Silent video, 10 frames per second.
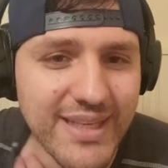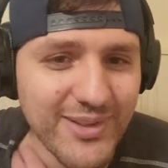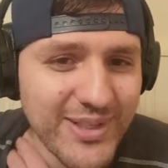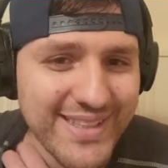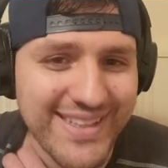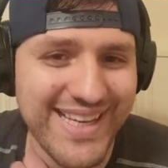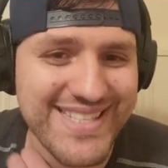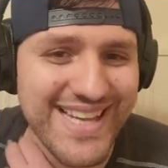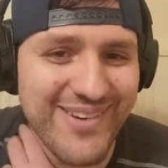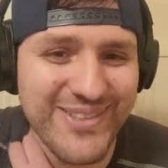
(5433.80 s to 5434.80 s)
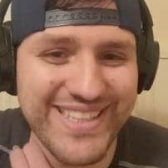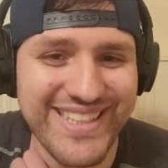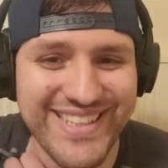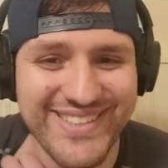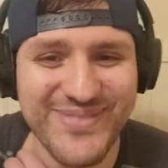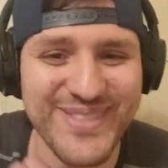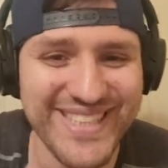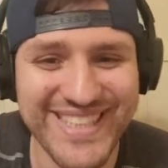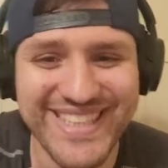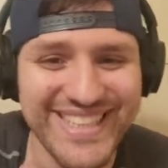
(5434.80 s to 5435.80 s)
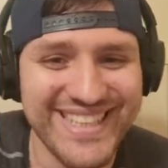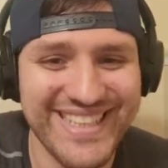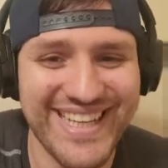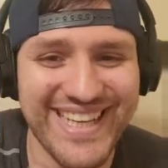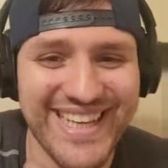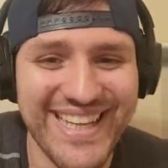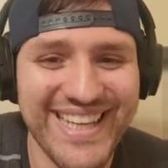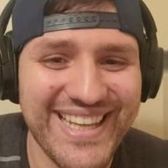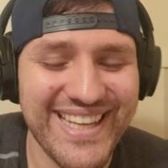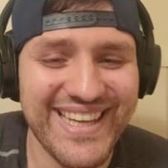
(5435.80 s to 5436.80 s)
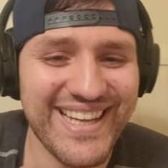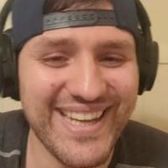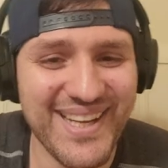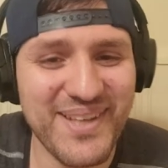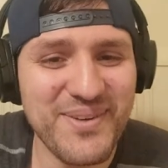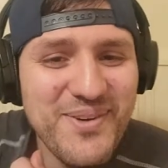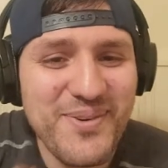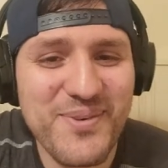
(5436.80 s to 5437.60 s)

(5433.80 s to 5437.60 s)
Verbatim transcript: look, Lion say, I would get one hundred million. Yeah. Uh,